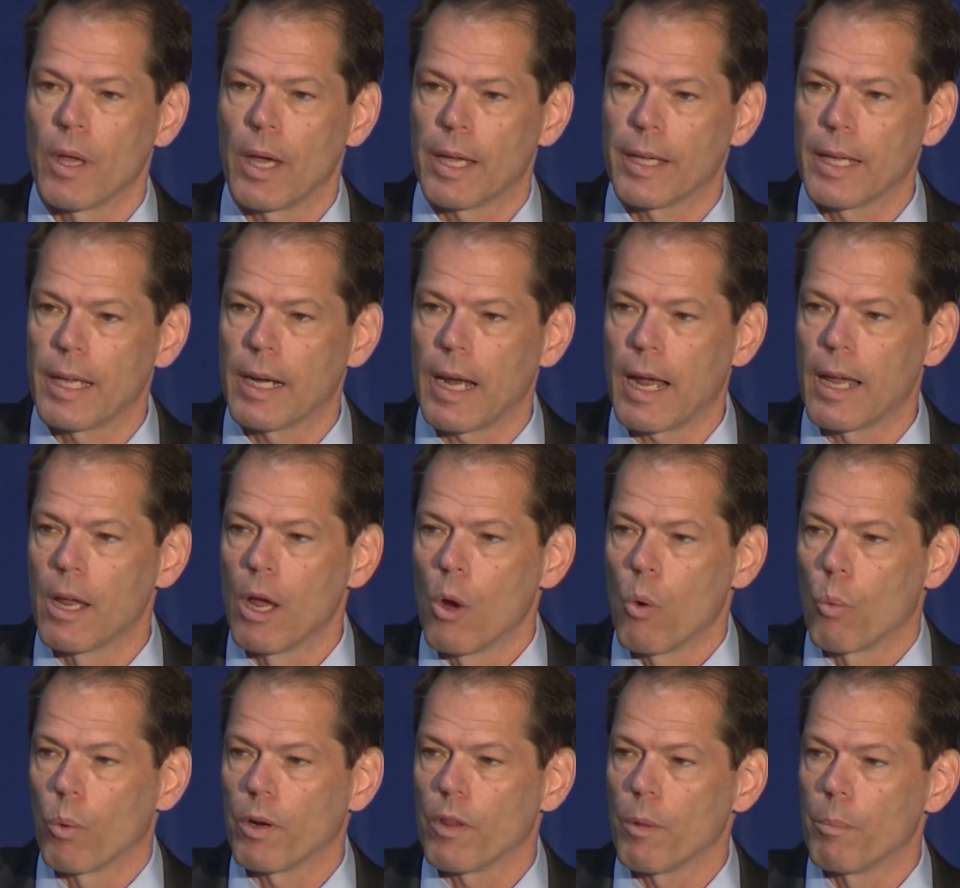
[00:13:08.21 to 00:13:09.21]
Again, I,
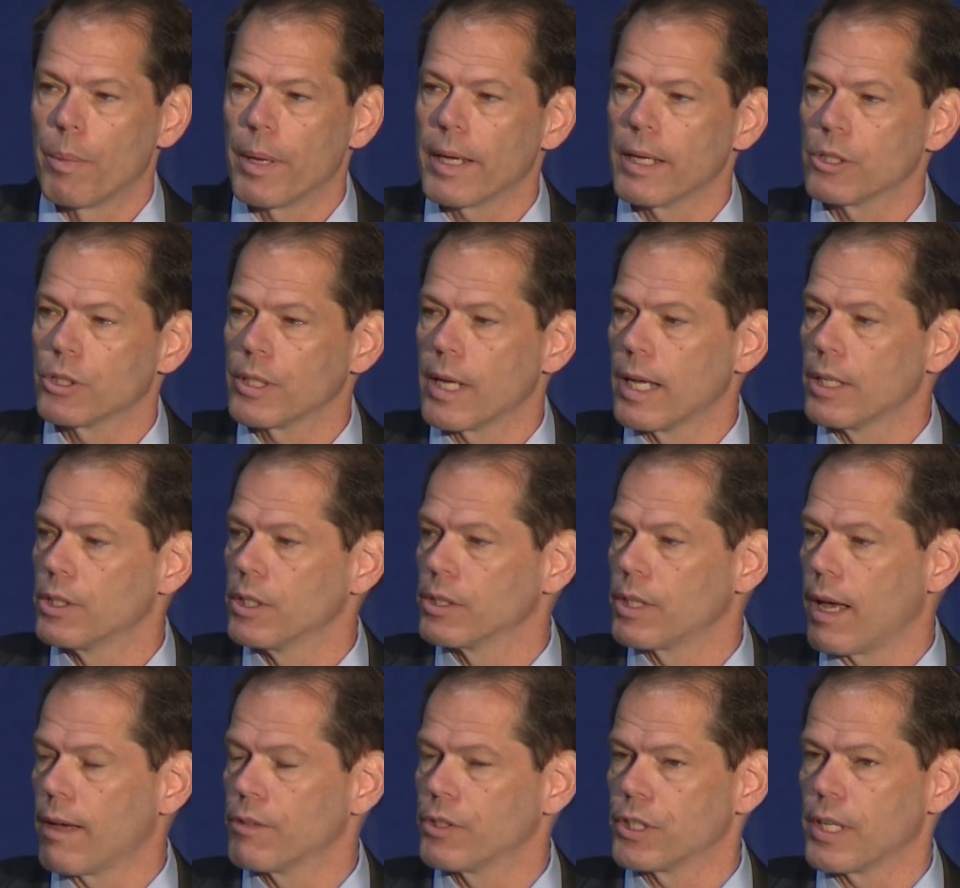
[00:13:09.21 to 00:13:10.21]
one of the biggest changes
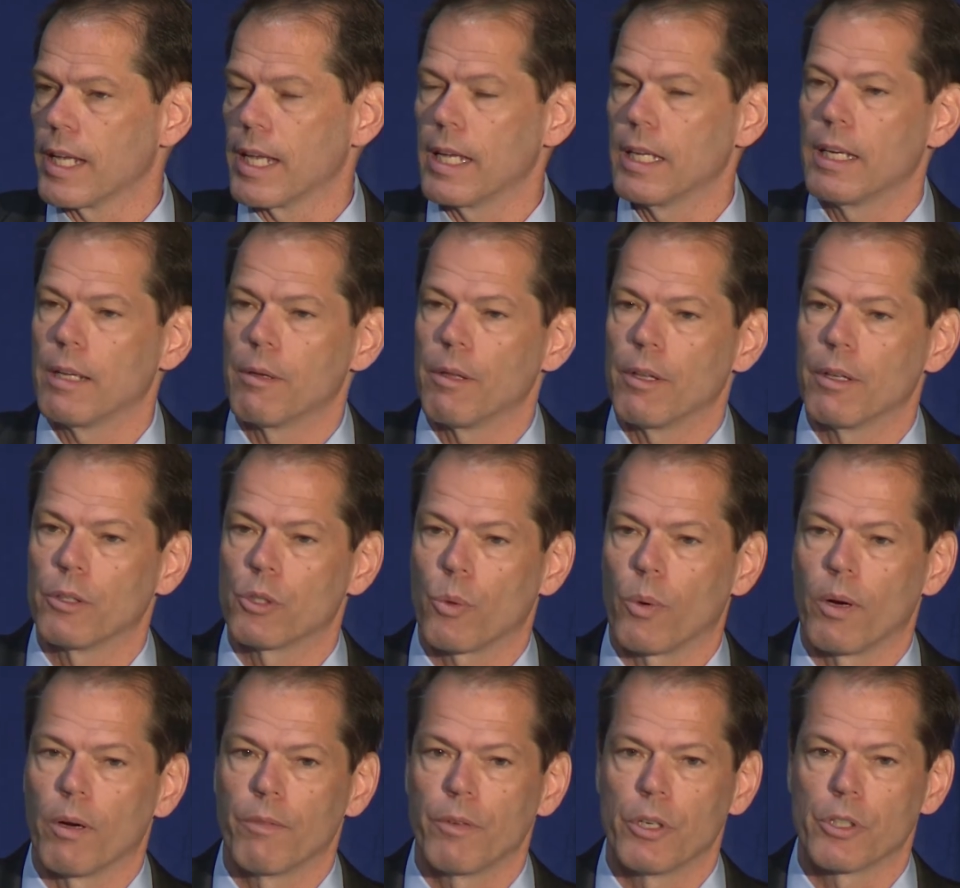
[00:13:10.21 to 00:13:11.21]
I've seen in the
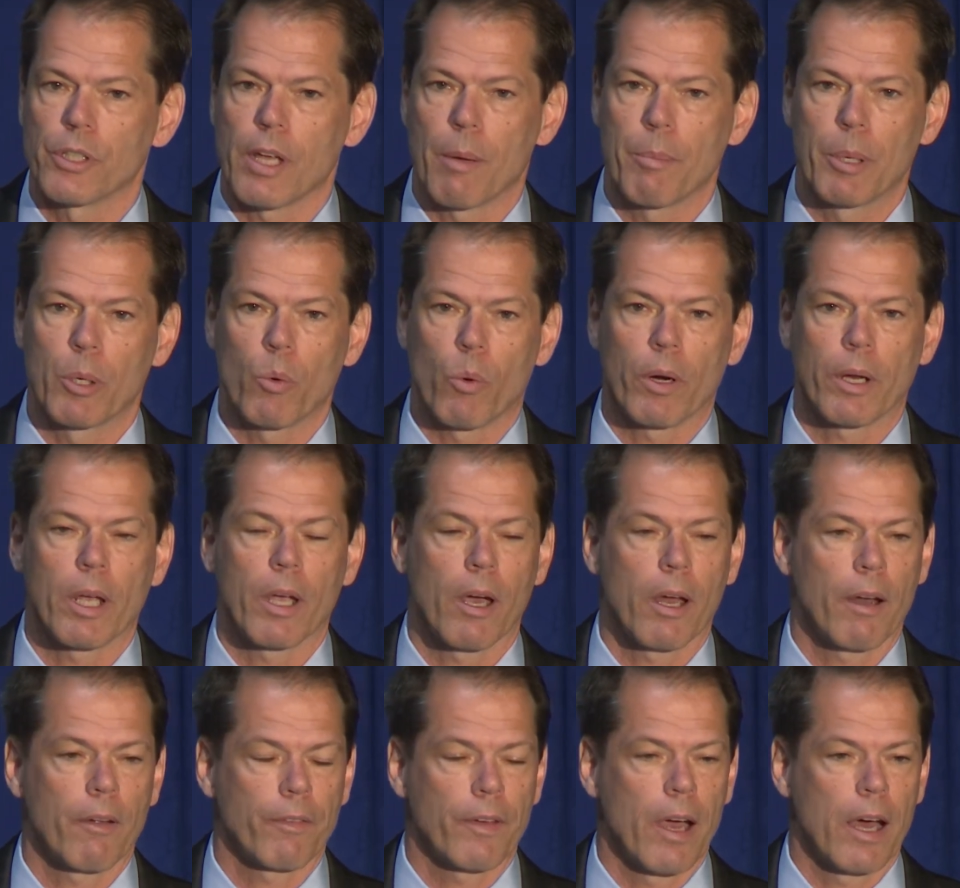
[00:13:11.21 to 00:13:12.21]
12 years I've been working
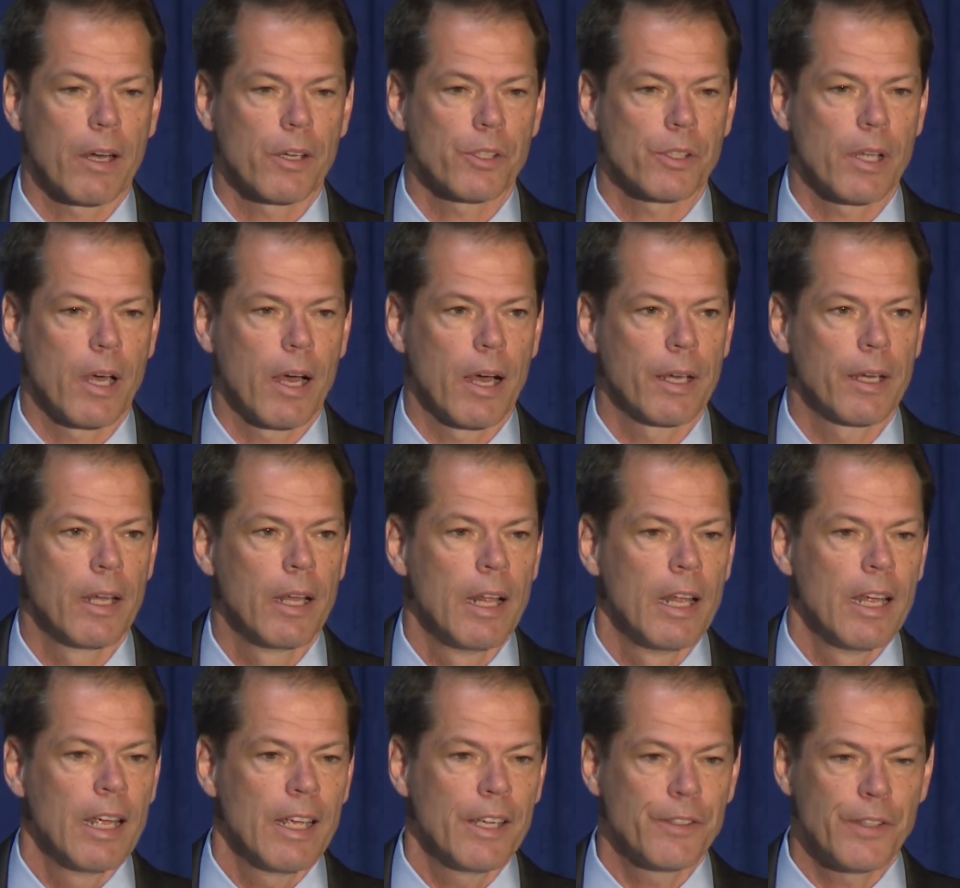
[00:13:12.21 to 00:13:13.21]
on Afghanistan
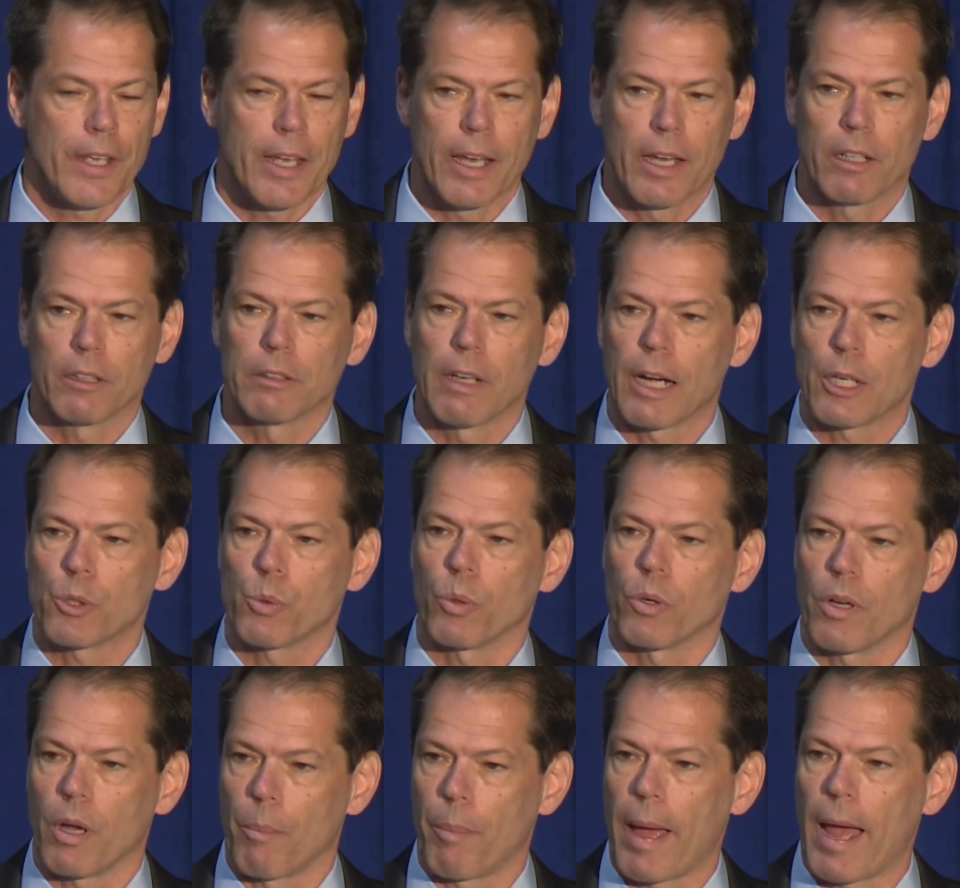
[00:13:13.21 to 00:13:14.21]
is the intellectual
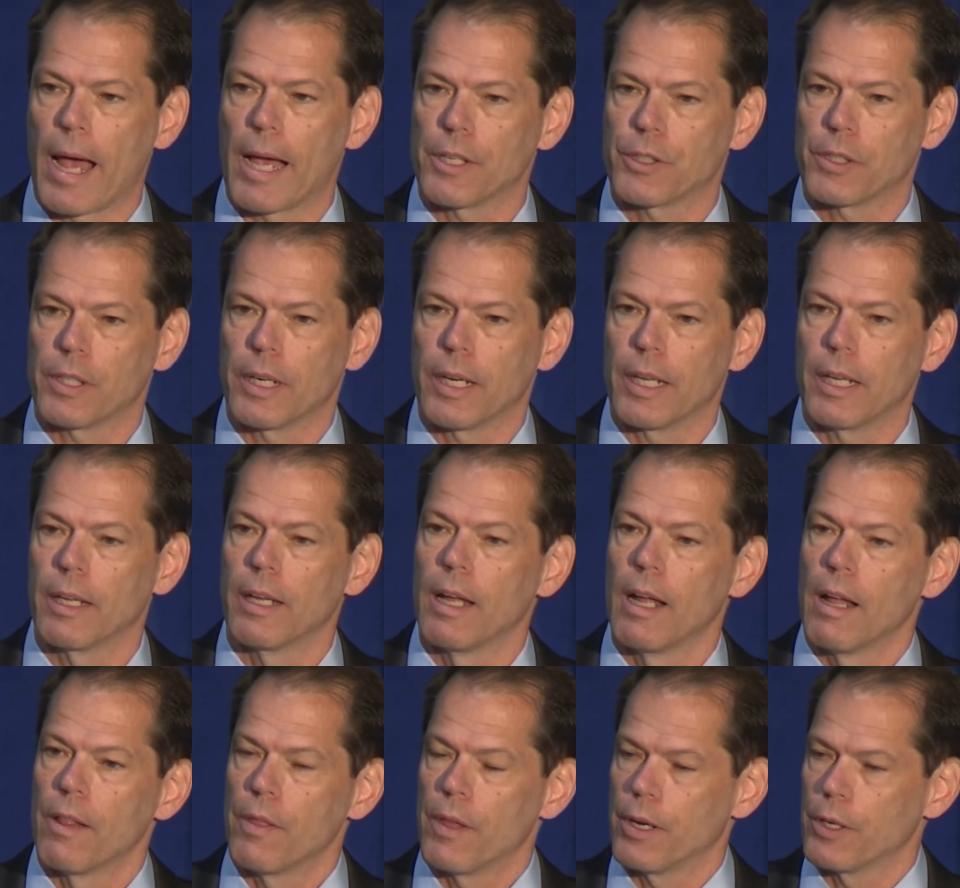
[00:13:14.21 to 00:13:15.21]
capacity
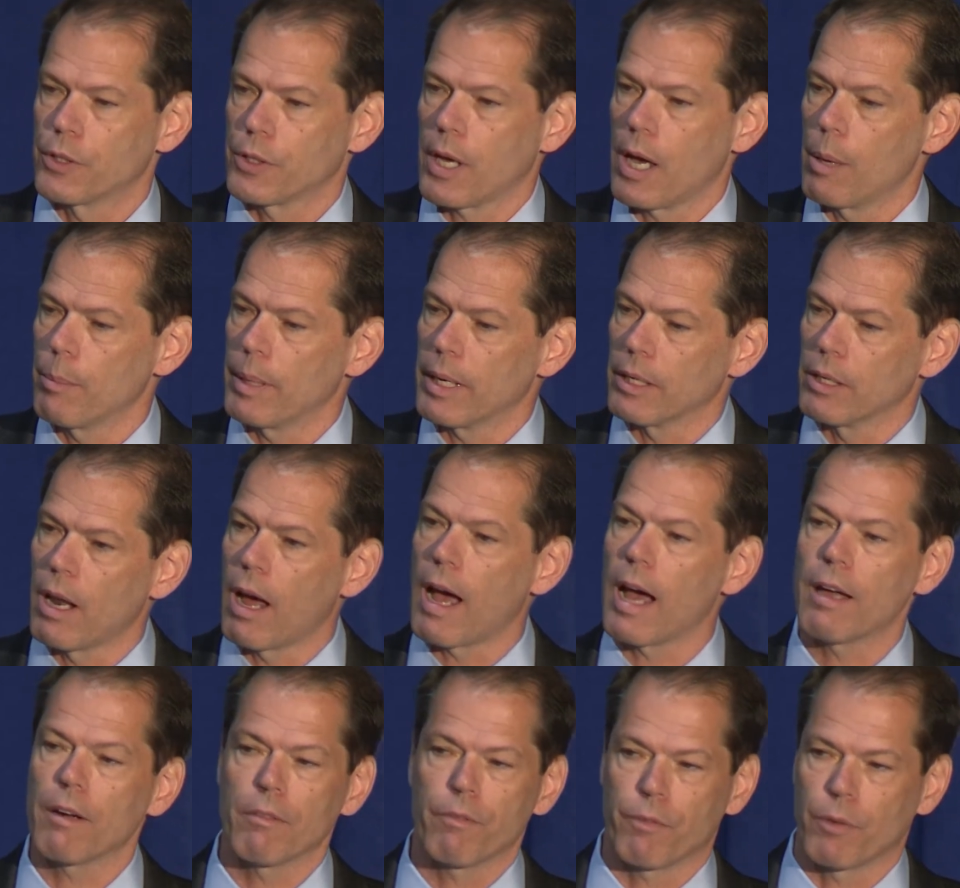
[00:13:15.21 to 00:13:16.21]
that is coming
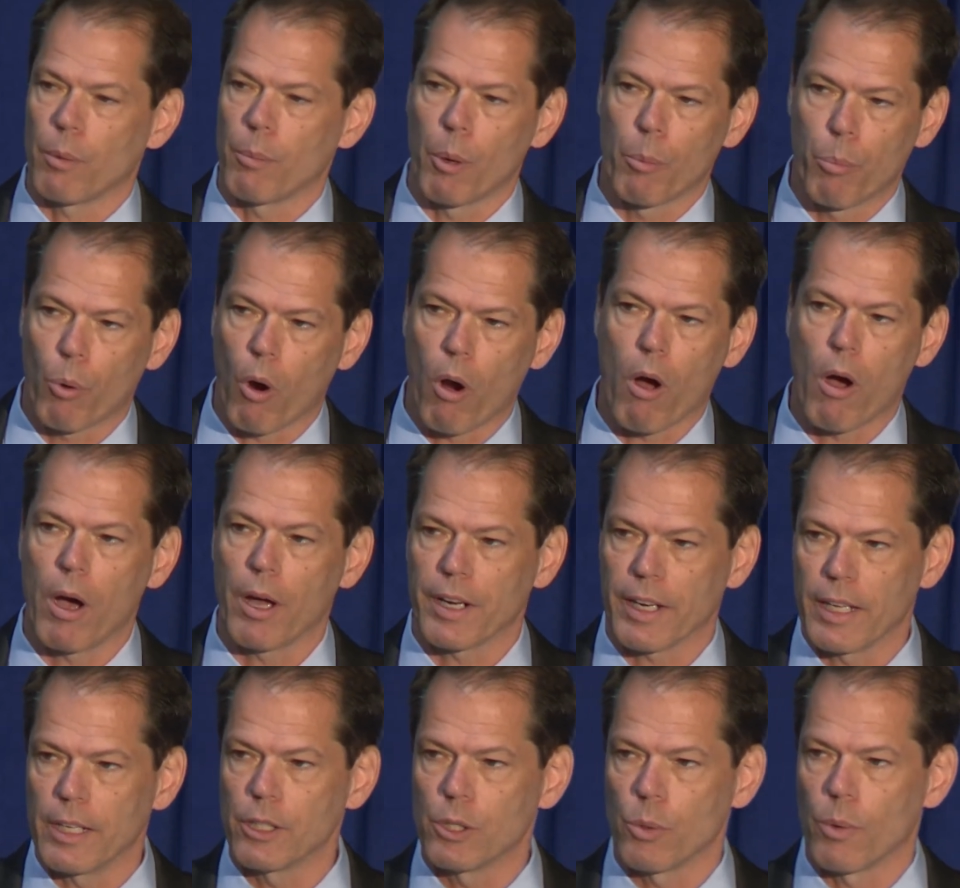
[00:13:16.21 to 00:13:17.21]
not from abroad
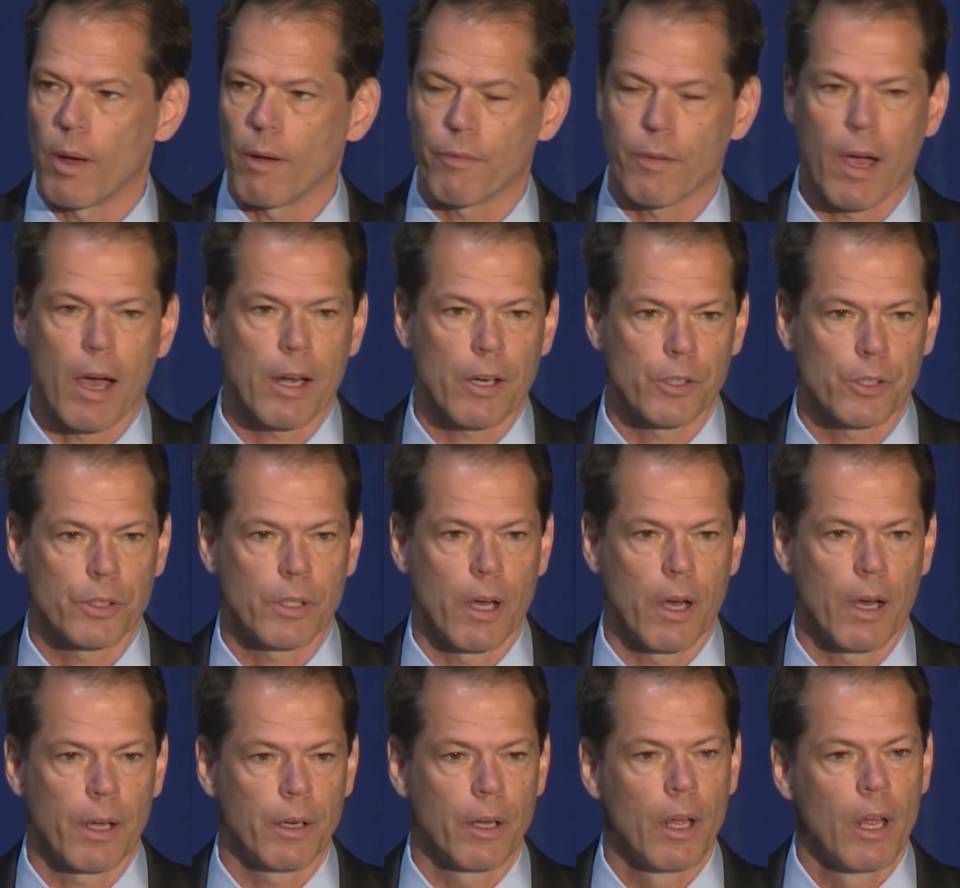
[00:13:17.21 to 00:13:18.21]
into
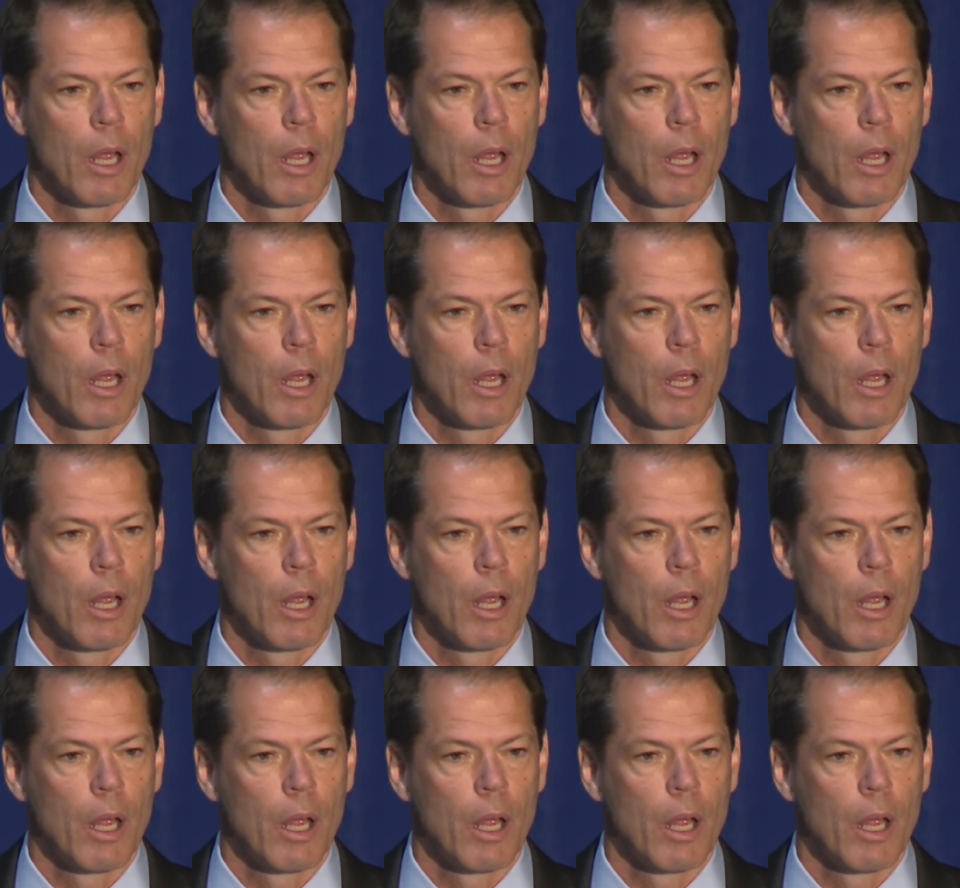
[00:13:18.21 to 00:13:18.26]
Afghanistan,